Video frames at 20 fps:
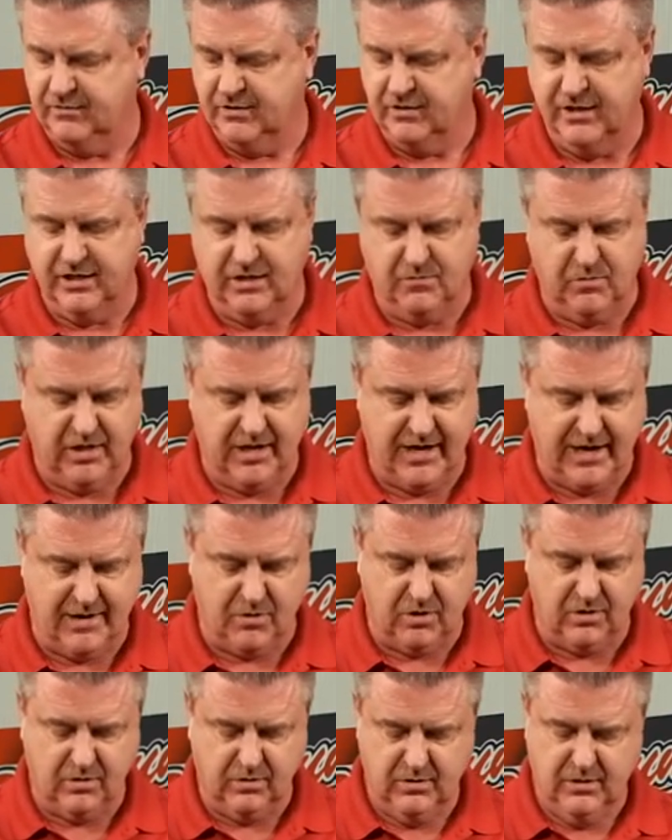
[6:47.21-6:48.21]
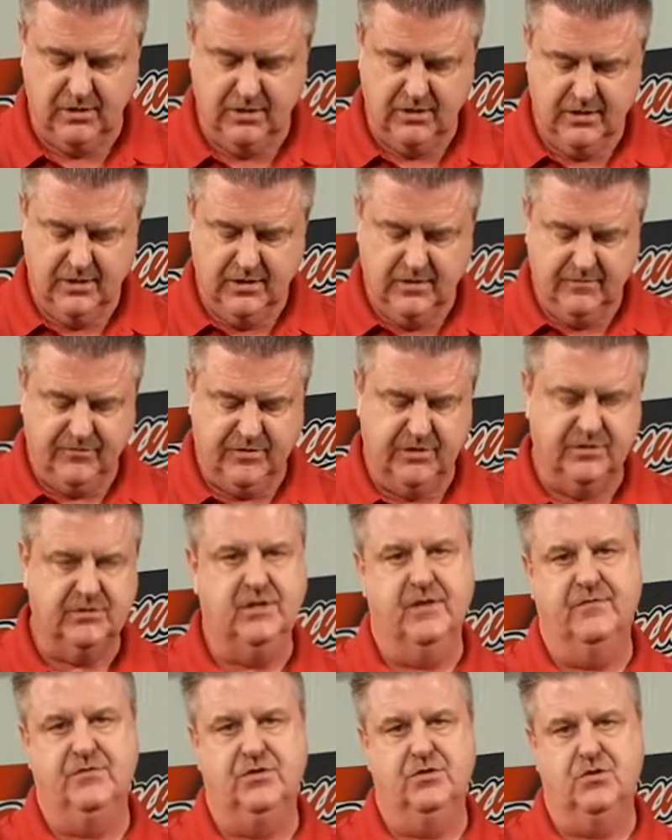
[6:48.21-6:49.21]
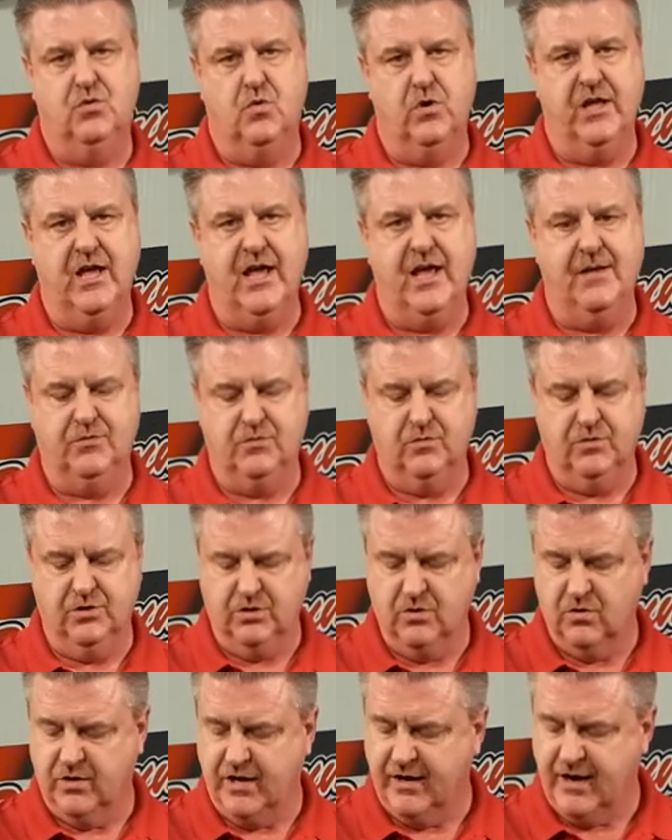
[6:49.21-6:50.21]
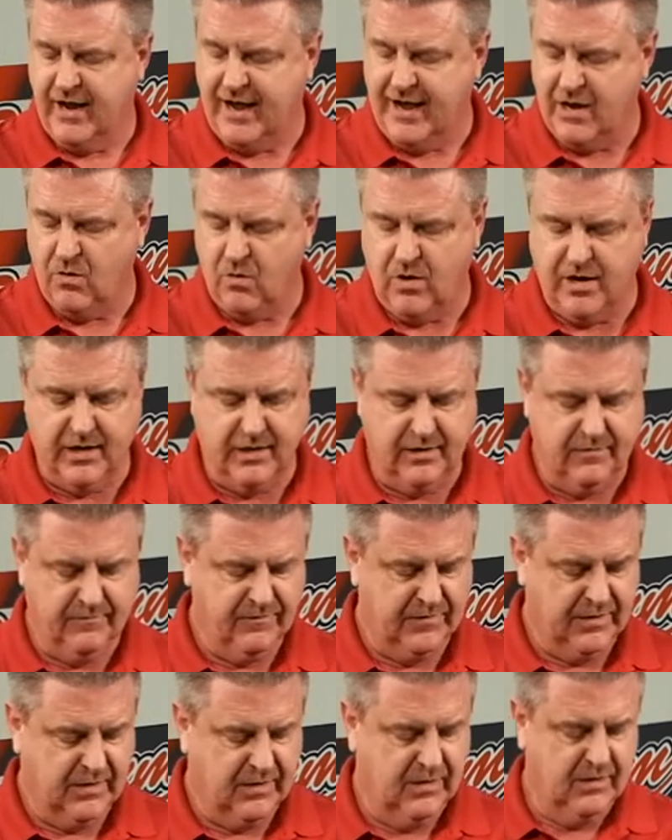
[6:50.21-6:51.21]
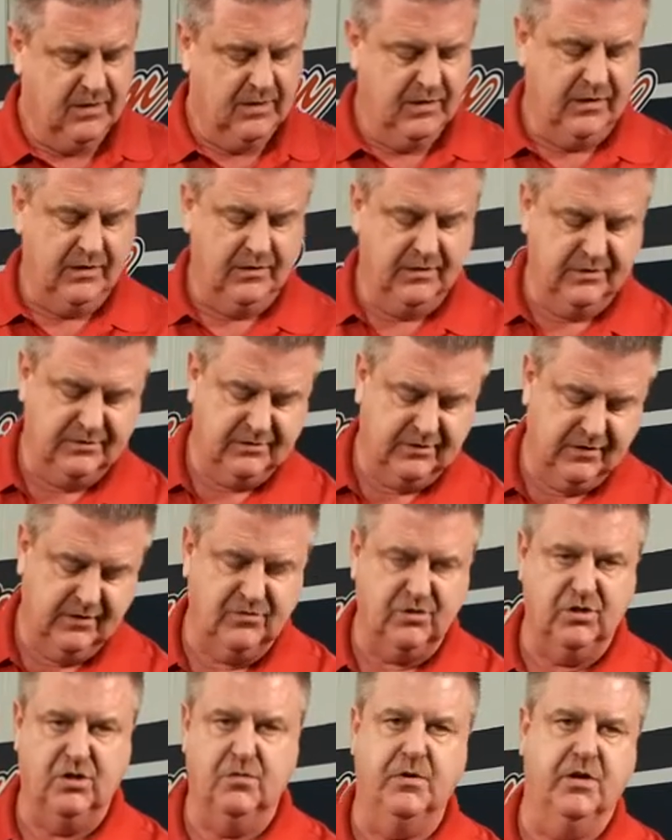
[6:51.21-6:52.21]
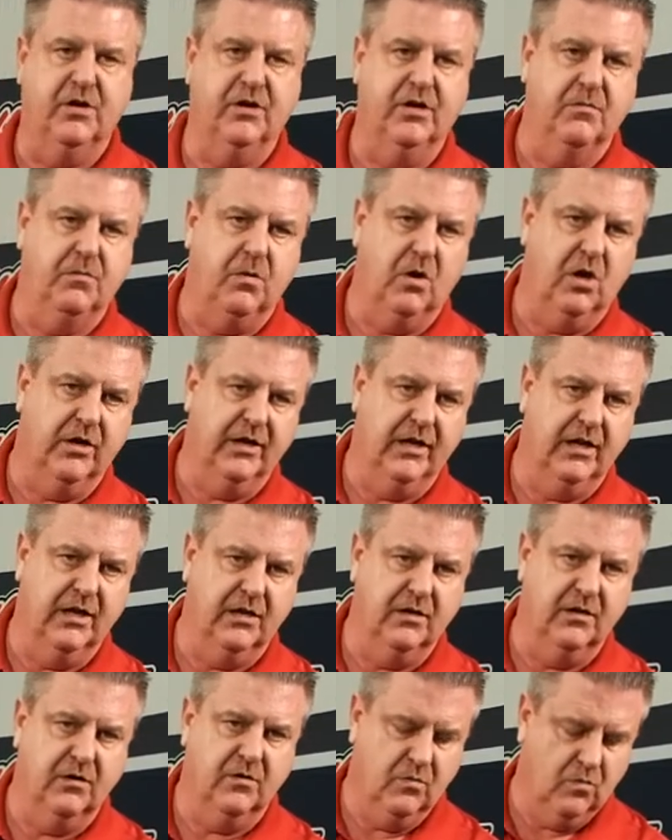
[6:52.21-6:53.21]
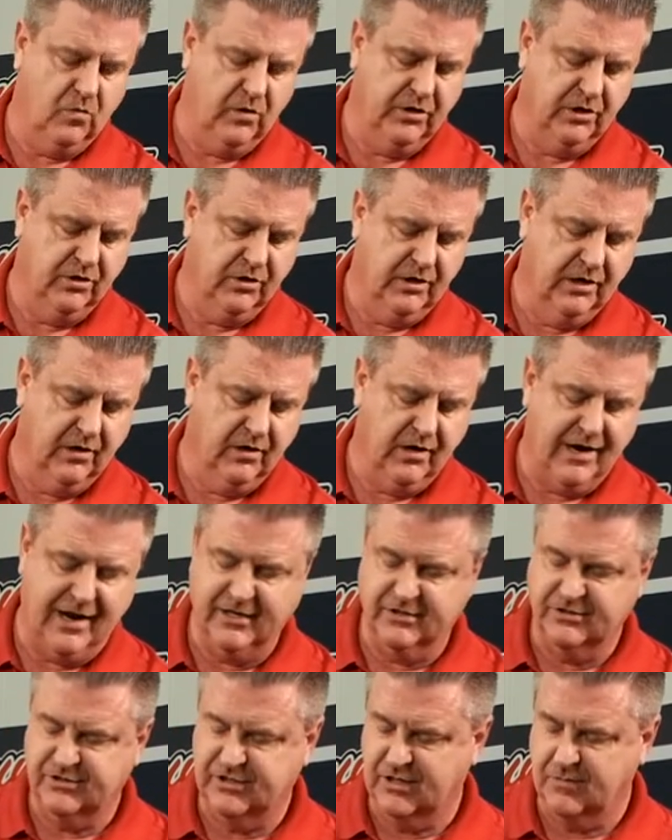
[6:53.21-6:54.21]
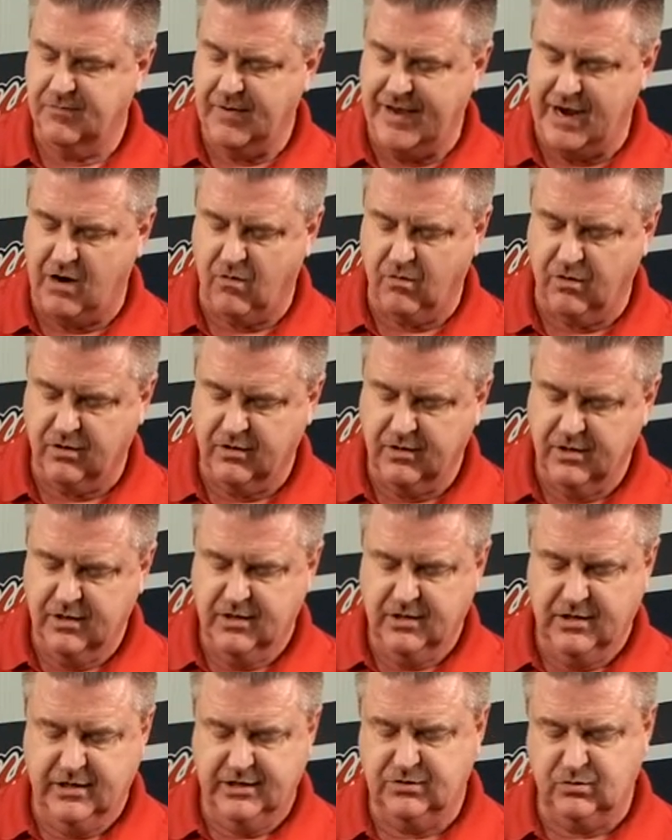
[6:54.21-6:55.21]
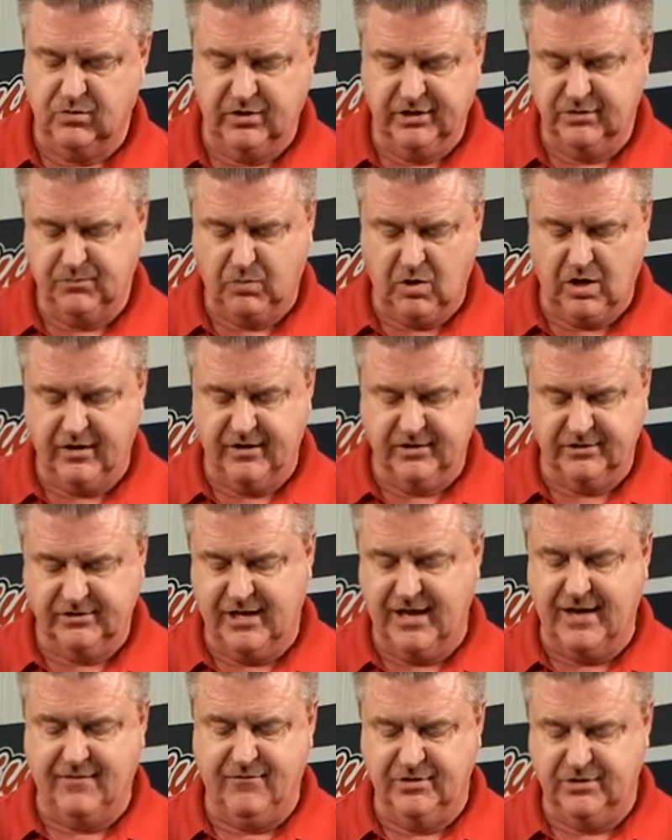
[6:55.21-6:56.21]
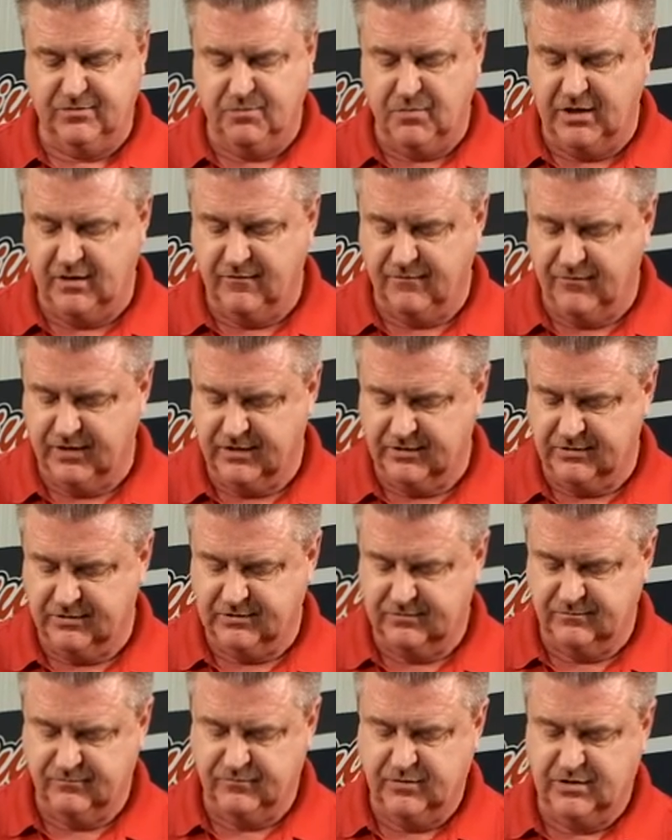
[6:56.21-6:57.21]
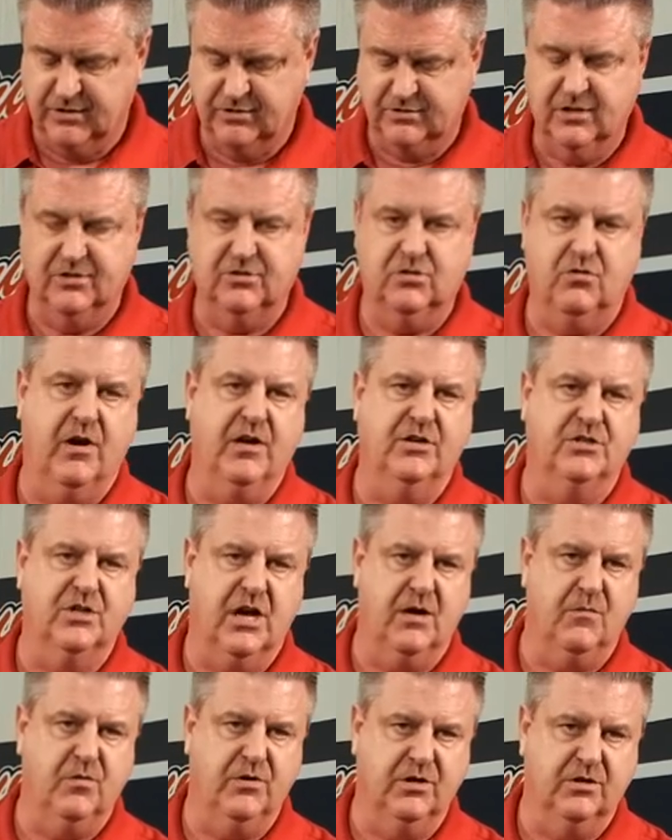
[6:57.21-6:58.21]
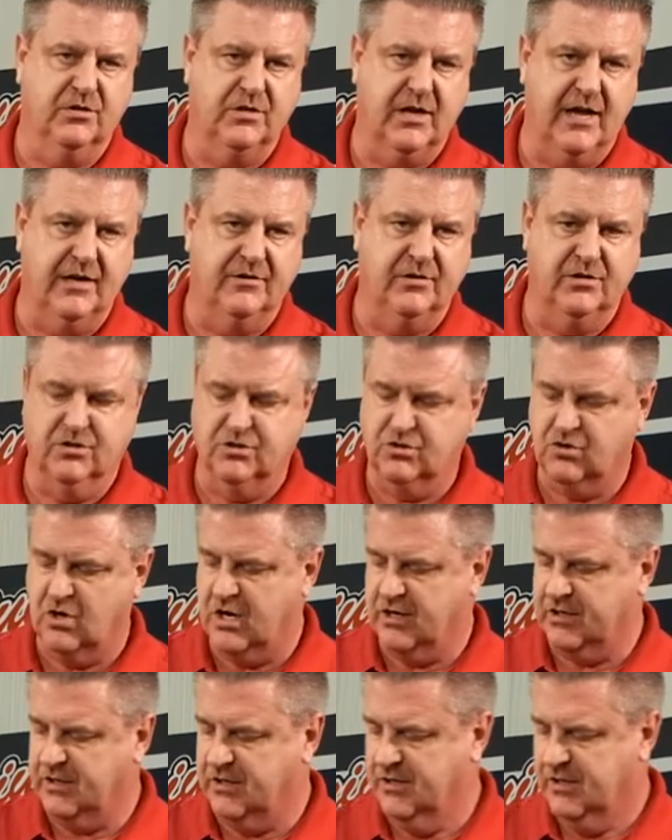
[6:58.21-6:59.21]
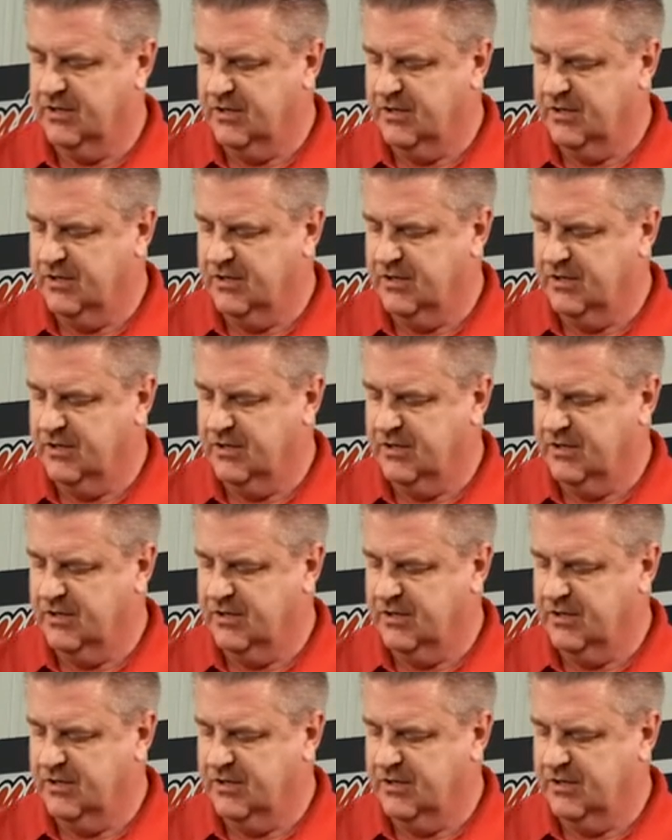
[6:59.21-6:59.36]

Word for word: You can hit them with a hammer. This gives you 20 amps when you're going down the highway, and this gives you the ability to plug in when you're near AC power. Each one of these products have its benefits. This does a great job when you're tied to your truck.